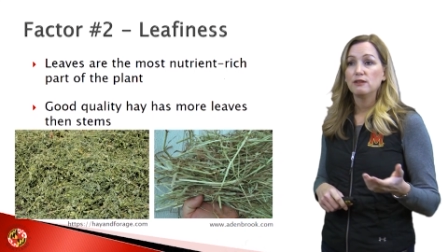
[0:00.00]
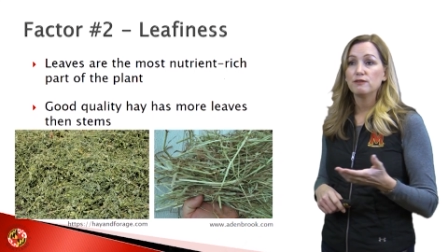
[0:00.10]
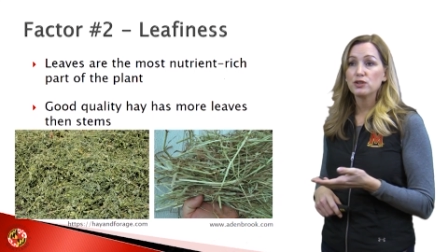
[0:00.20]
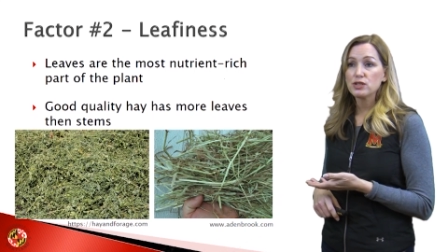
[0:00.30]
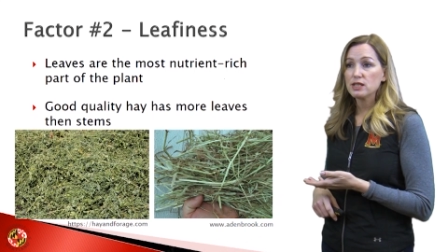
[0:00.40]

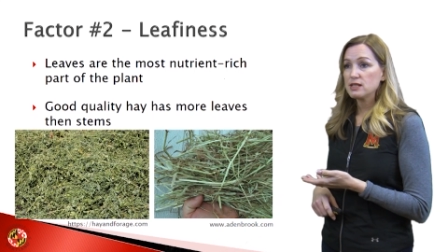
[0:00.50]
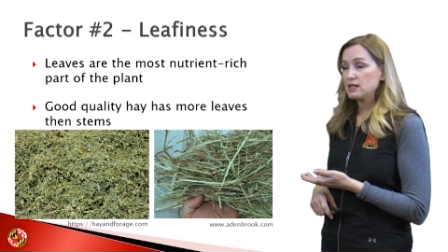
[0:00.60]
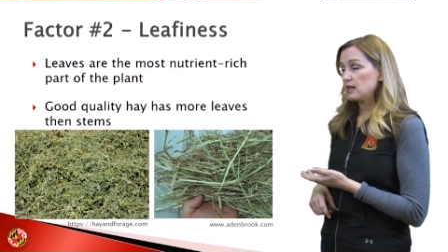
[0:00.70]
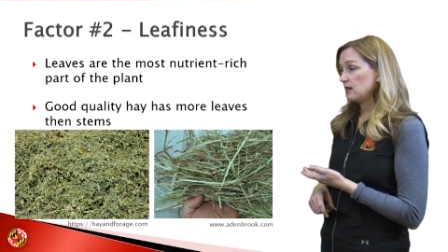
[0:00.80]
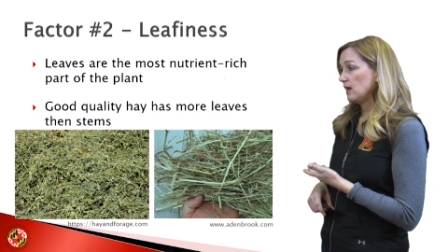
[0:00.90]
Versus,
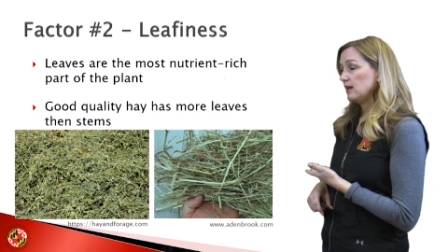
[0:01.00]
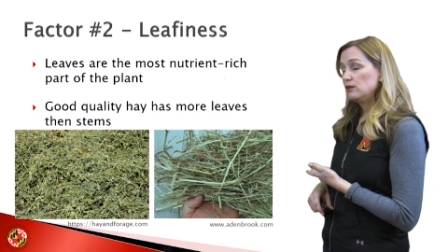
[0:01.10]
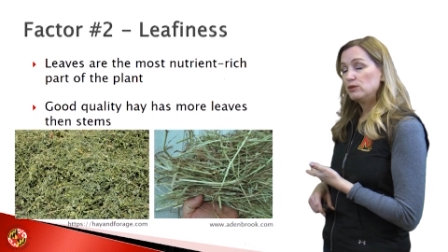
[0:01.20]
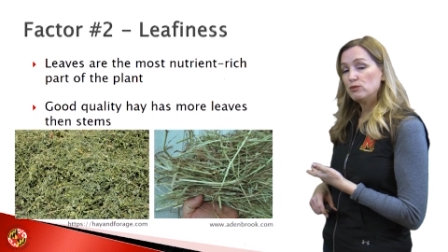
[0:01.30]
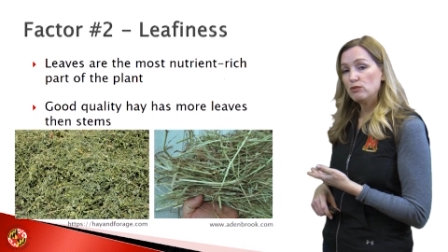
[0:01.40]
say, the hay
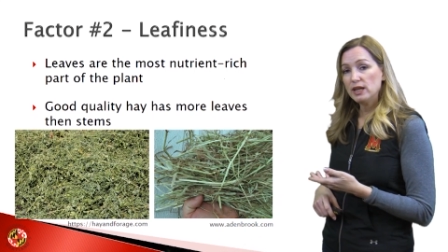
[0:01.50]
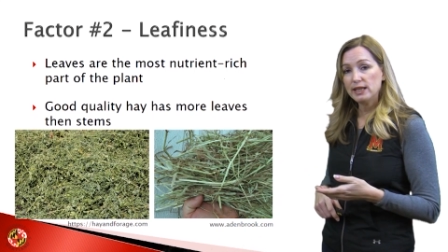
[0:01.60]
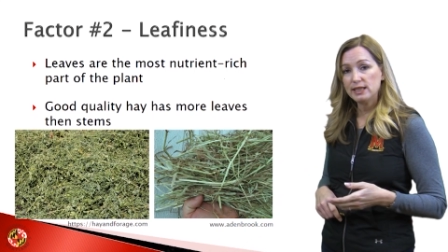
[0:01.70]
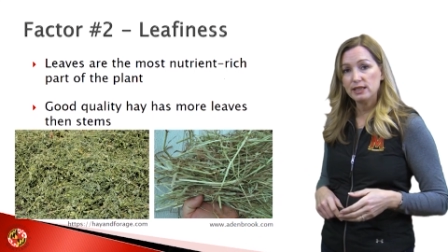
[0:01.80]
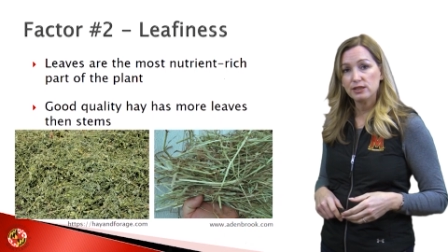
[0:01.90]
on the right
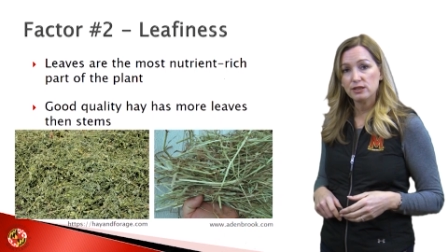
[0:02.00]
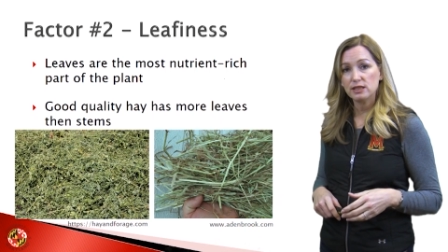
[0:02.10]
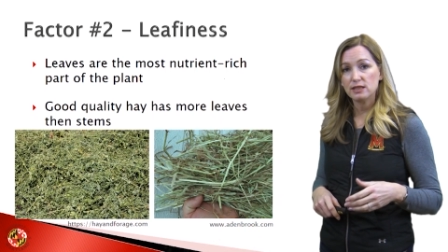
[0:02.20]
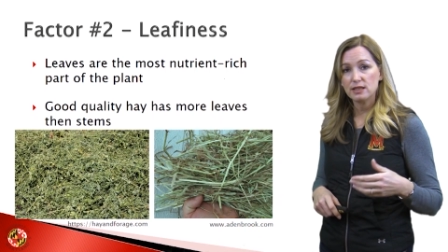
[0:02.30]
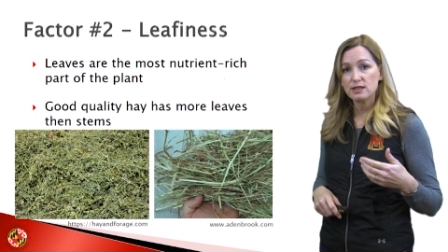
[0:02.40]
here
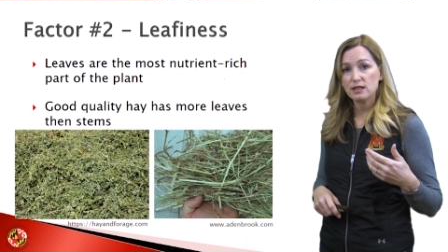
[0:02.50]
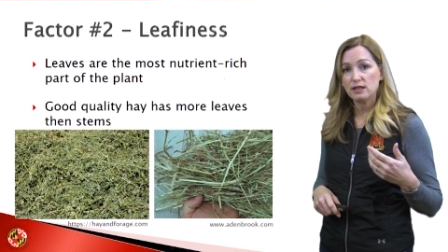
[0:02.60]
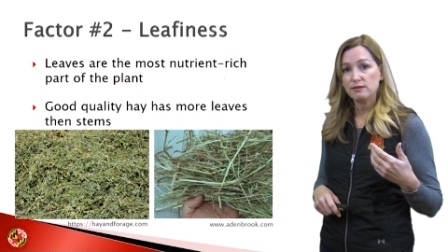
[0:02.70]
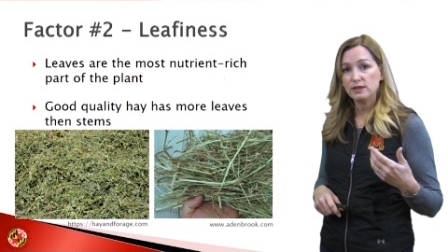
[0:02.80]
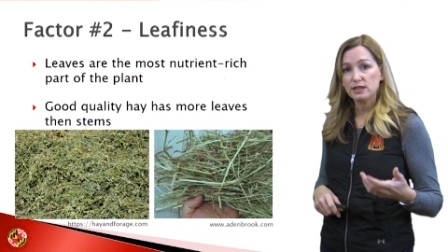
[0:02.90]
is
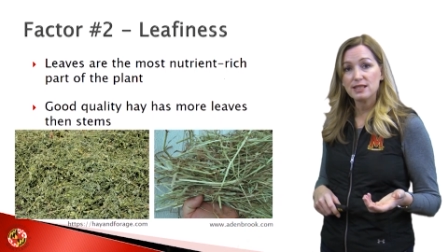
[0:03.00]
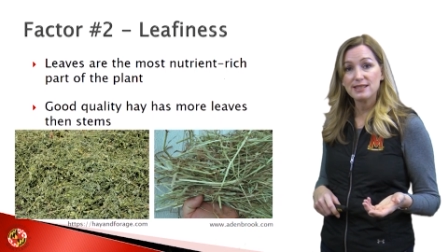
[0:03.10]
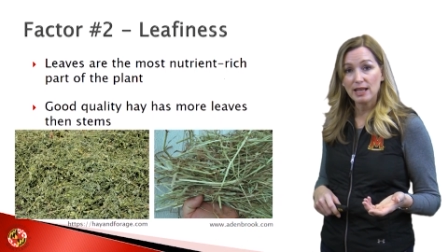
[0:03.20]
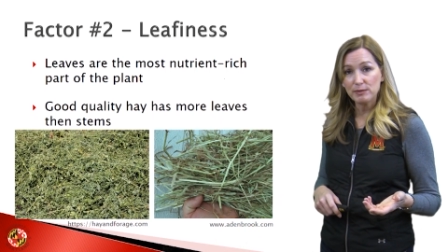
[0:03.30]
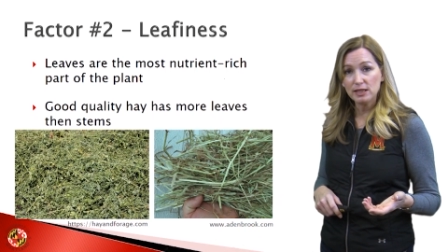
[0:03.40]
very
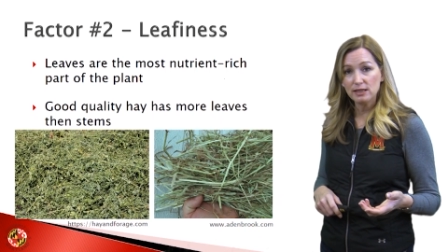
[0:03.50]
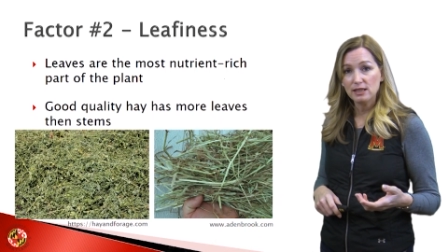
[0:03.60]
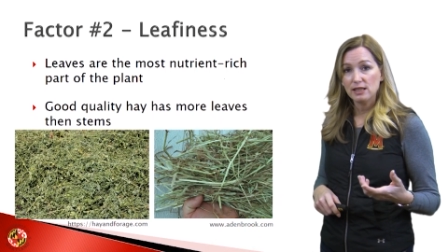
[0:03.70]
stemmy.